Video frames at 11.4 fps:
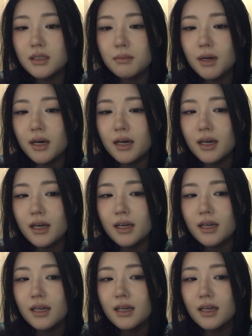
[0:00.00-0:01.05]
my
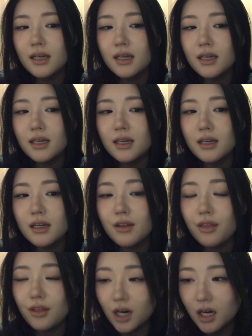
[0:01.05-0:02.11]

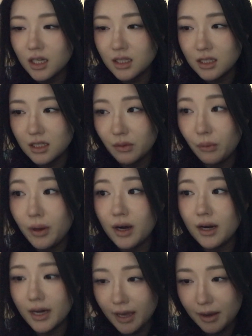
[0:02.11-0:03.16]
thoughts, where
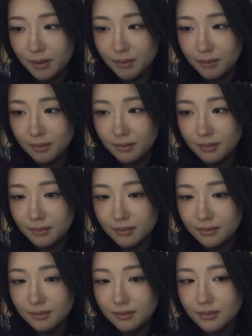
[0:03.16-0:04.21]
I am
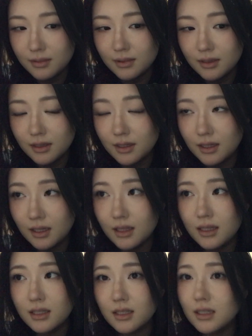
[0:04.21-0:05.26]
in
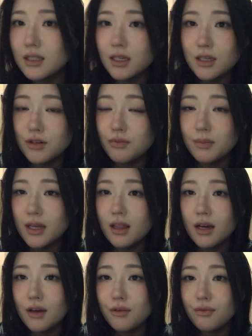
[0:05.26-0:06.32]
this stage of my
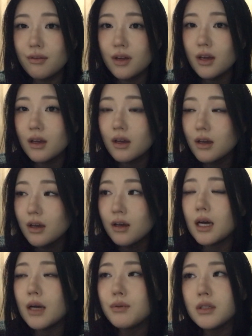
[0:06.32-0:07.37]
life.
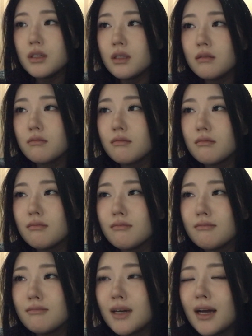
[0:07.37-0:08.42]
I
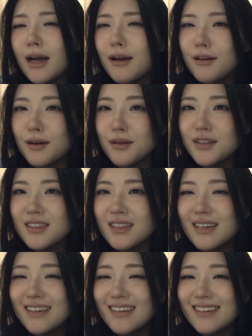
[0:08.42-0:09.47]
don't know, just
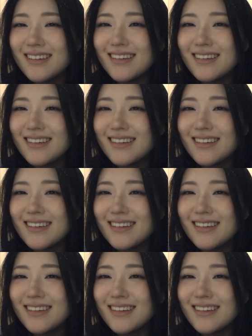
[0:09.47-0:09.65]
like